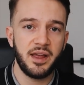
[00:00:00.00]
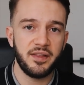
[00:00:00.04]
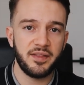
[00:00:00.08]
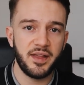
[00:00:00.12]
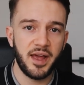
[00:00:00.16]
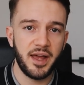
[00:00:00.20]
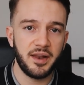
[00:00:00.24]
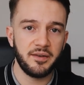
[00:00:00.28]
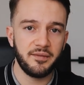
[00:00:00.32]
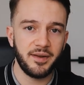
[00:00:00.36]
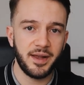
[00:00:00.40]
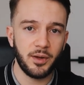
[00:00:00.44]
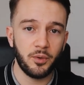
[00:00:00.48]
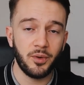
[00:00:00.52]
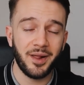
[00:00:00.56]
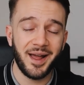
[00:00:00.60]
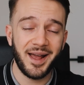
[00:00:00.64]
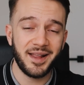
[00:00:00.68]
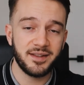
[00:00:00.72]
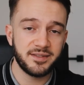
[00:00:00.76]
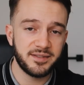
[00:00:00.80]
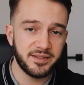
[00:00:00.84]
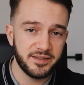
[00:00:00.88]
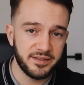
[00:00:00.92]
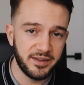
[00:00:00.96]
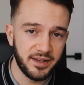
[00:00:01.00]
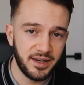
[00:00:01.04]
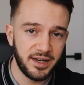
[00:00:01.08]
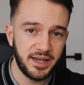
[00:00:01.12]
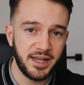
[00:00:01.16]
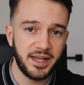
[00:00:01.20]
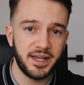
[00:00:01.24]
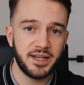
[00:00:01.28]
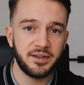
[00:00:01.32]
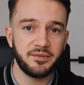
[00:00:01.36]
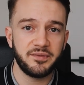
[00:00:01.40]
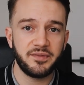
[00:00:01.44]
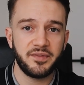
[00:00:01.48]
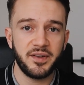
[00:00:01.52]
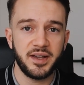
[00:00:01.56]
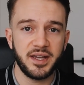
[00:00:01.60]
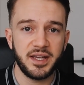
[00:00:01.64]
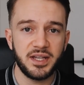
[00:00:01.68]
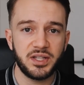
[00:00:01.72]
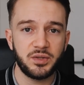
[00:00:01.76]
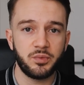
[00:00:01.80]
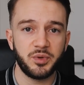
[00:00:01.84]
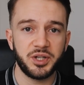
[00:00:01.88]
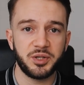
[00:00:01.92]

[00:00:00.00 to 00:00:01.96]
then it will enter the learning phase,